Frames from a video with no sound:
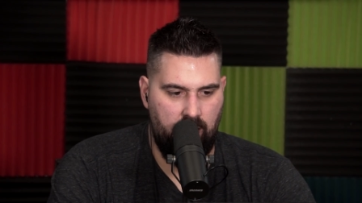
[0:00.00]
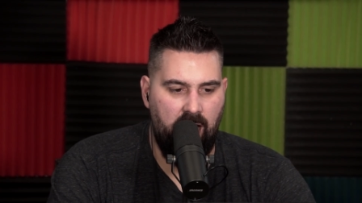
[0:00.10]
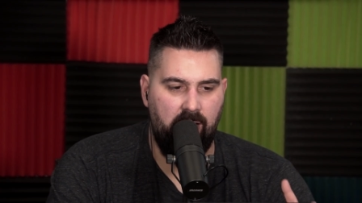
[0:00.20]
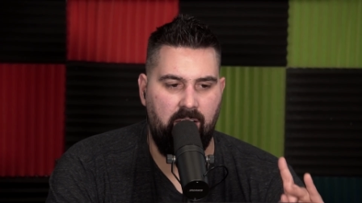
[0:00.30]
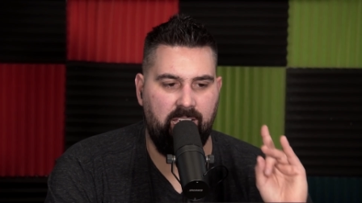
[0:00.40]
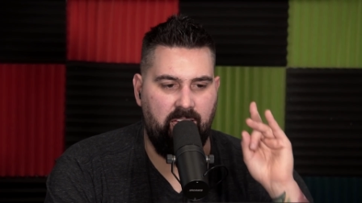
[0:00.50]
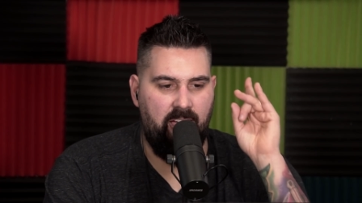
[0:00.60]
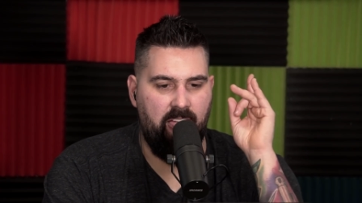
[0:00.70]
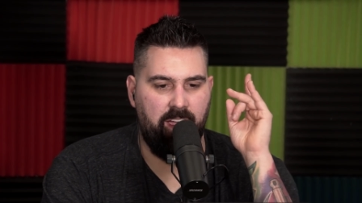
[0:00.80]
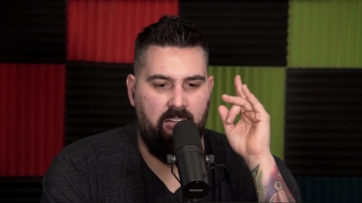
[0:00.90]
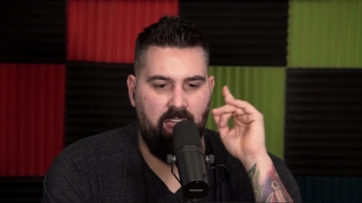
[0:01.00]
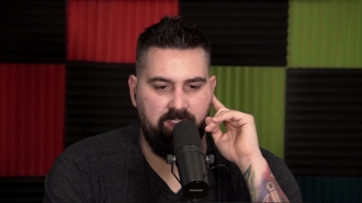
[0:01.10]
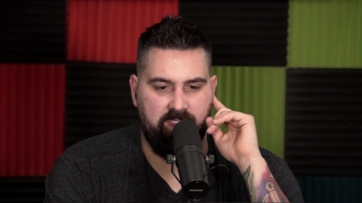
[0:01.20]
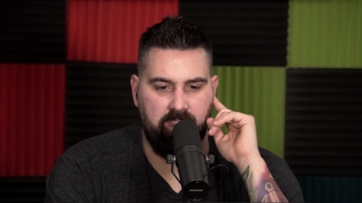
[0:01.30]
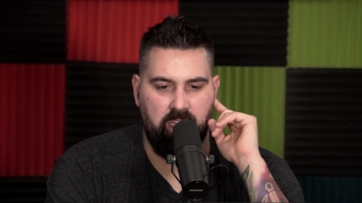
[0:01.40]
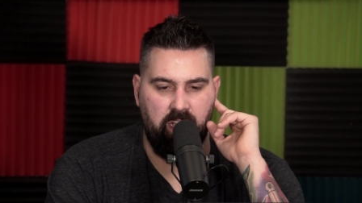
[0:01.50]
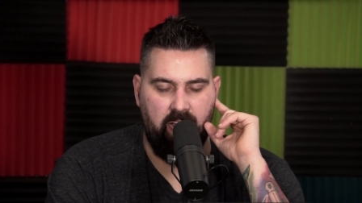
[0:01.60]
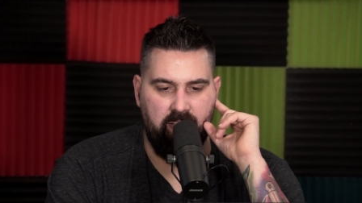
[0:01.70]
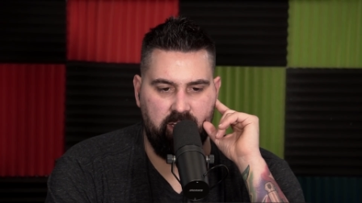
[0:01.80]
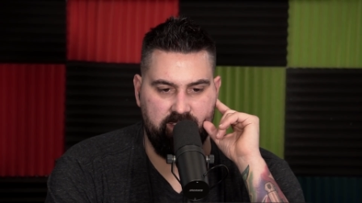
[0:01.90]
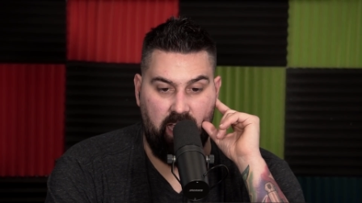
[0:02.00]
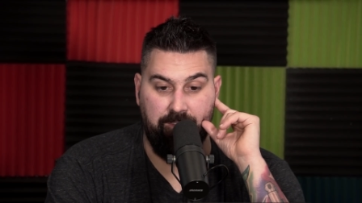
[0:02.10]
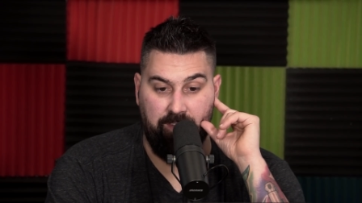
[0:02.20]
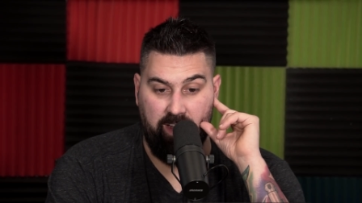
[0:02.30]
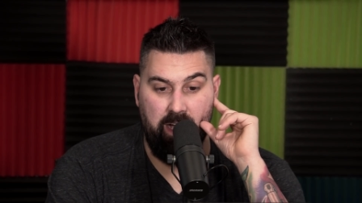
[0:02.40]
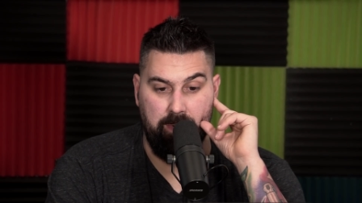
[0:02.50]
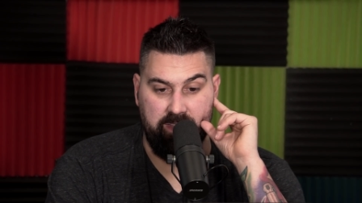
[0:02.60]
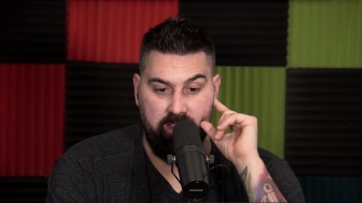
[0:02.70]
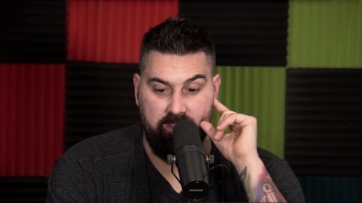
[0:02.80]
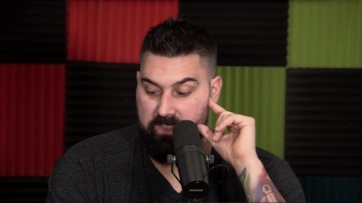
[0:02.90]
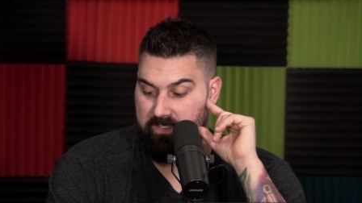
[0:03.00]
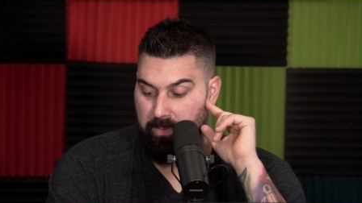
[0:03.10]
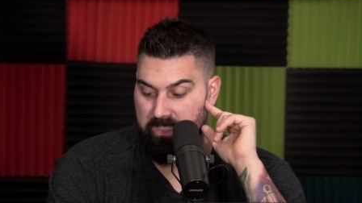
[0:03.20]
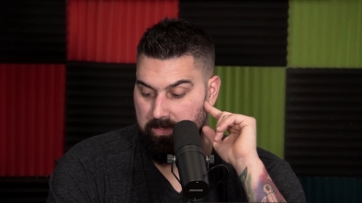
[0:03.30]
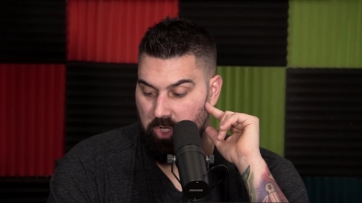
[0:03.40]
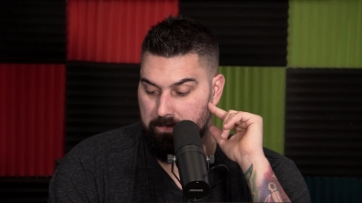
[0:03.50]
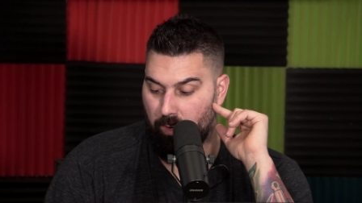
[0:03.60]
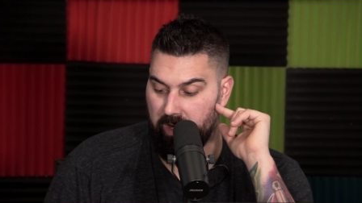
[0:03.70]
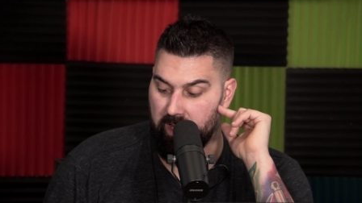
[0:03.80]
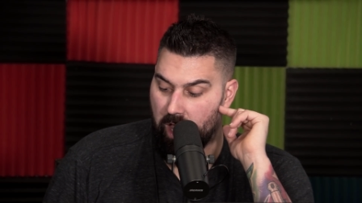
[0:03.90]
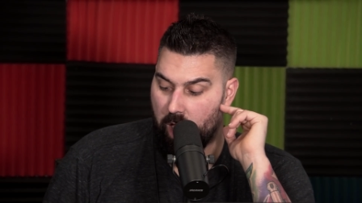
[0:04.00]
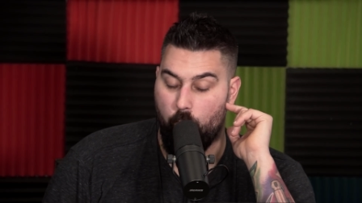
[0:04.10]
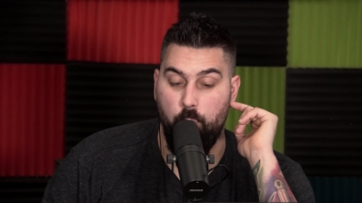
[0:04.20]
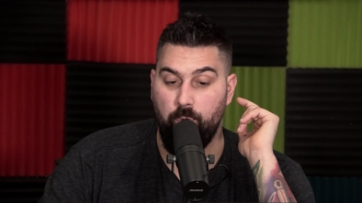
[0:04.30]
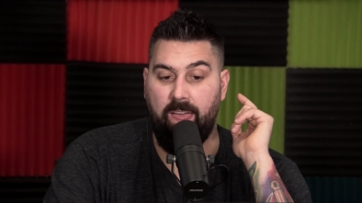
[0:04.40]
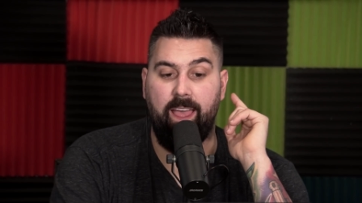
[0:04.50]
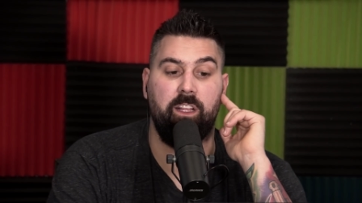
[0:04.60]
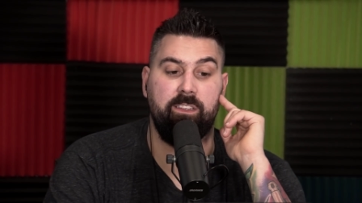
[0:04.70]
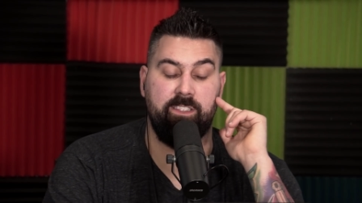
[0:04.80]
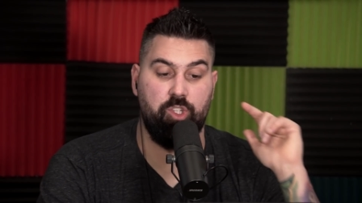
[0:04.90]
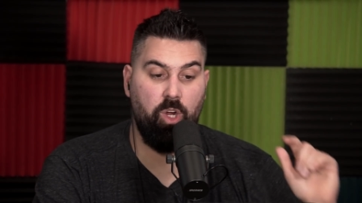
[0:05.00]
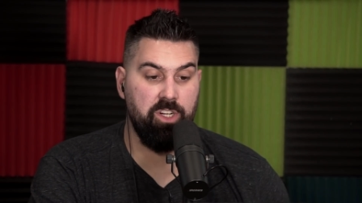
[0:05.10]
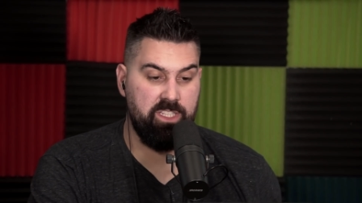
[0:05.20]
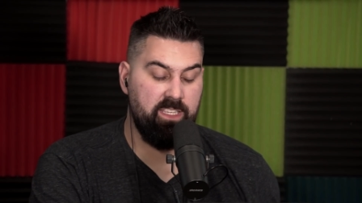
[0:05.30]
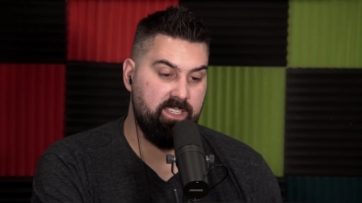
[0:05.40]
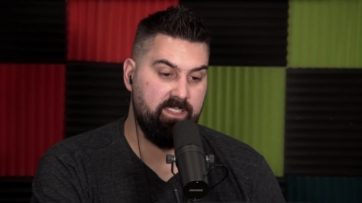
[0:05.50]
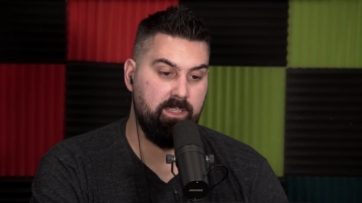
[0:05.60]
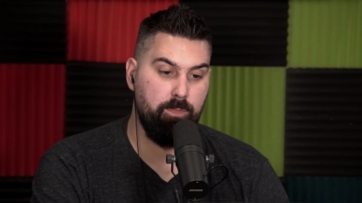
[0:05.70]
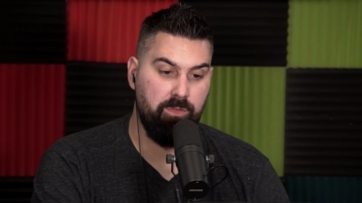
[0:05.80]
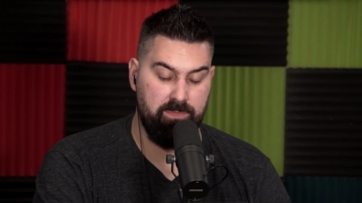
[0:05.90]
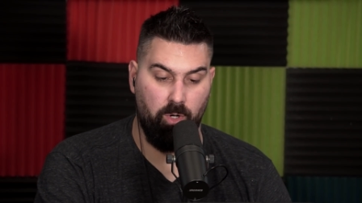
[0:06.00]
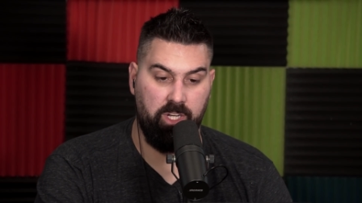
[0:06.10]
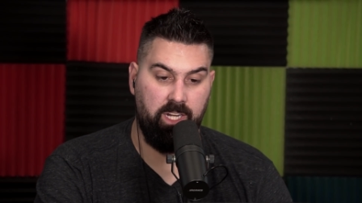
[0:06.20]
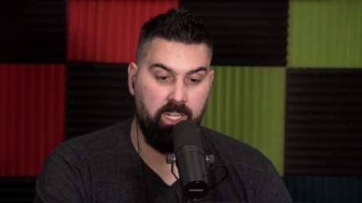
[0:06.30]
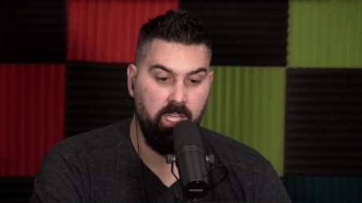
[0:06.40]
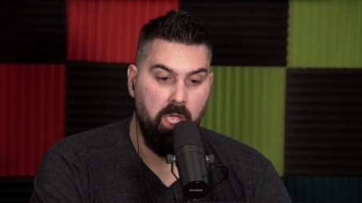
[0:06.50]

I have something, okay, cuz I forgot about this and this brings up a good point. Who the hell is in charge of these DC movies marketing?